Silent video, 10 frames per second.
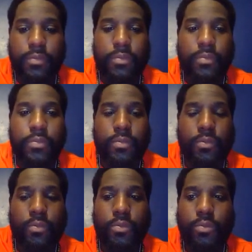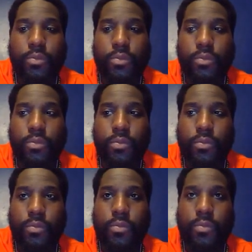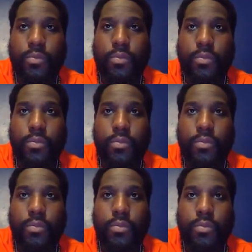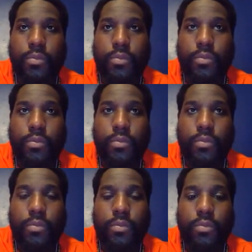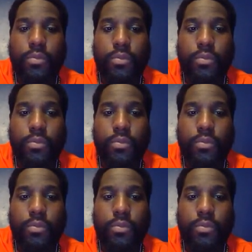The person shown says nothing.